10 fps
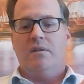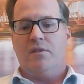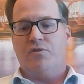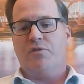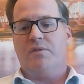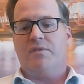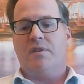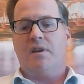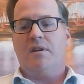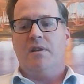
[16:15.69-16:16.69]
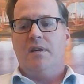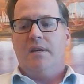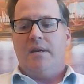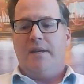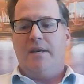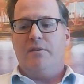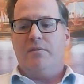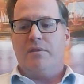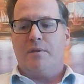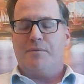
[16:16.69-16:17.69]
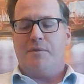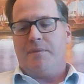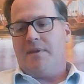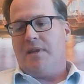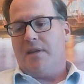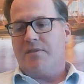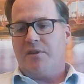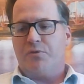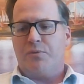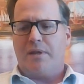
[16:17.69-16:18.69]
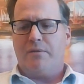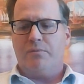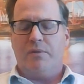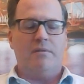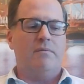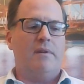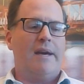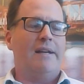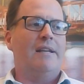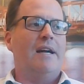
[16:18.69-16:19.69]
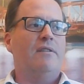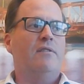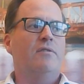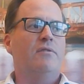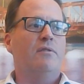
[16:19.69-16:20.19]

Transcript: the insurance side, and then some of the naysayers, which I don't really add a lot to this.